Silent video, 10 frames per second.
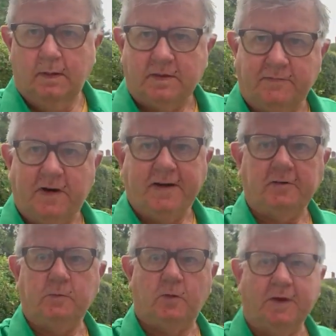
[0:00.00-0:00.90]
It's a very
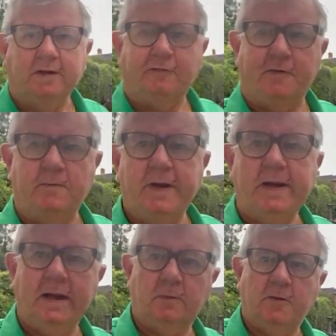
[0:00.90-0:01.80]
good morning from me,
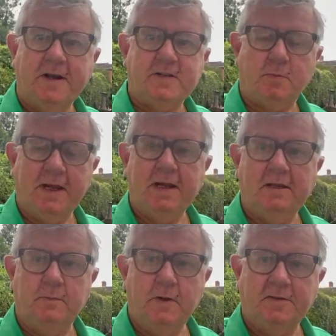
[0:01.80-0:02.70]
Neil Morrice,
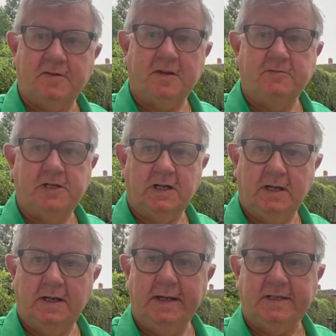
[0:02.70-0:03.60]
bringing the month of
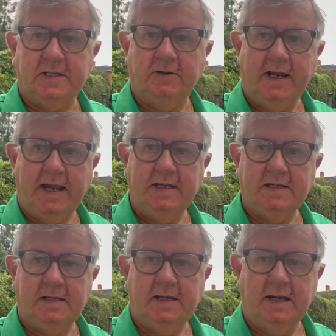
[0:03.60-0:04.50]
July to an end
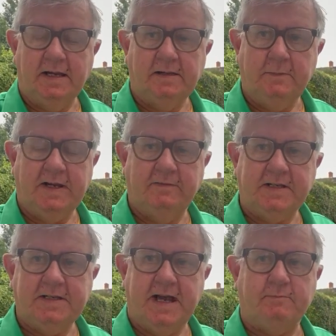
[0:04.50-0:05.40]
and in a bit of a
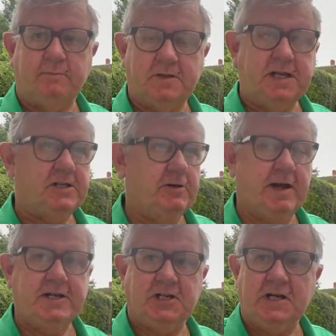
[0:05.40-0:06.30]
damp
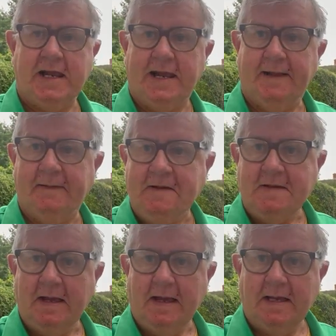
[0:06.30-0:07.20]
situation here
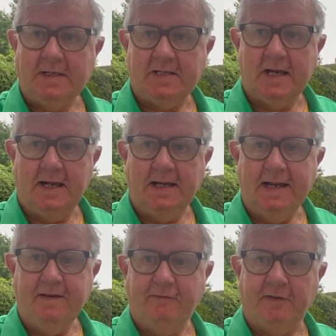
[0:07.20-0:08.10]
as I
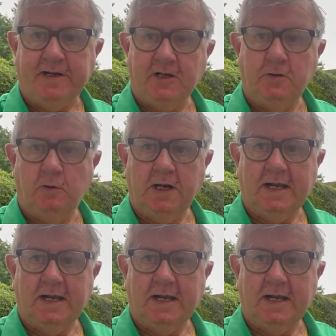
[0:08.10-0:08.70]
leave for Goodwood.